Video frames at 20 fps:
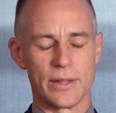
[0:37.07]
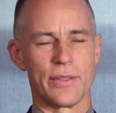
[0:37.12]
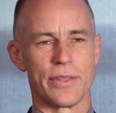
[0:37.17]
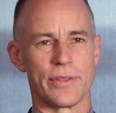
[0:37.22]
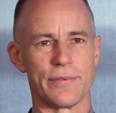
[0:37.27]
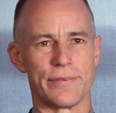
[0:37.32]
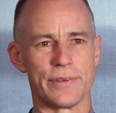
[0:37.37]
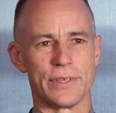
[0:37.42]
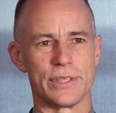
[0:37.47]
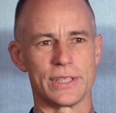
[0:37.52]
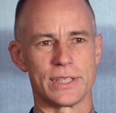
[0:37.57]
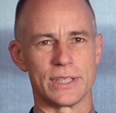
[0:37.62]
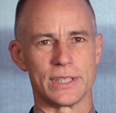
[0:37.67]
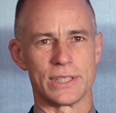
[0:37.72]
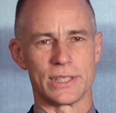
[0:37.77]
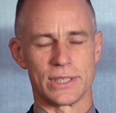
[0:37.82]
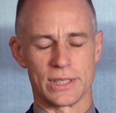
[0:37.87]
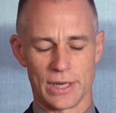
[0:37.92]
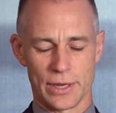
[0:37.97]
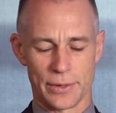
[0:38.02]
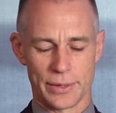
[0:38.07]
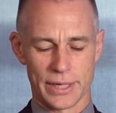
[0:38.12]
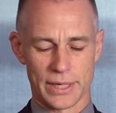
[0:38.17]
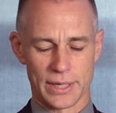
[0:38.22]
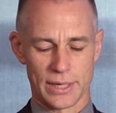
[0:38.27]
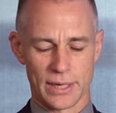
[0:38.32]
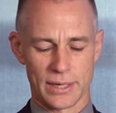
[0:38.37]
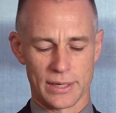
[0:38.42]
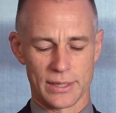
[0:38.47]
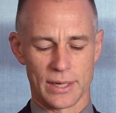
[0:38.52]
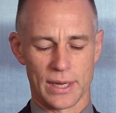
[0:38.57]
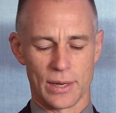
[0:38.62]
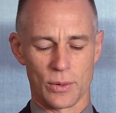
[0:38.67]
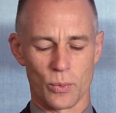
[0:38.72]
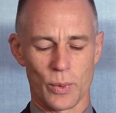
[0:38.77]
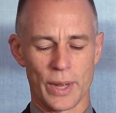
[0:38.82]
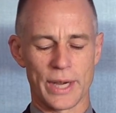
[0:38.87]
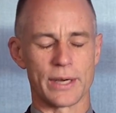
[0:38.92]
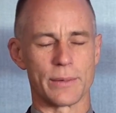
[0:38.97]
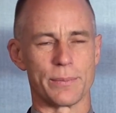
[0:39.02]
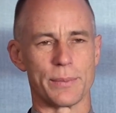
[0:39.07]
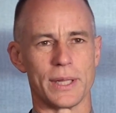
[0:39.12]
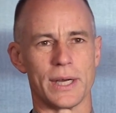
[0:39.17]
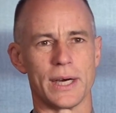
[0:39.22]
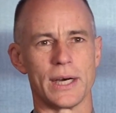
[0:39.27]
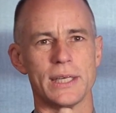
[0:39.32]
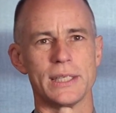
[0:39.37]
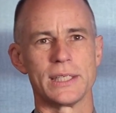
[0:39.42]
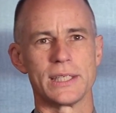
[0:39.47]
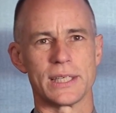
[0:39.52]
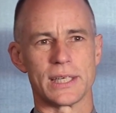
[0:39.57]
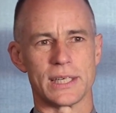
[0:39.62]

The first is knowing when it applies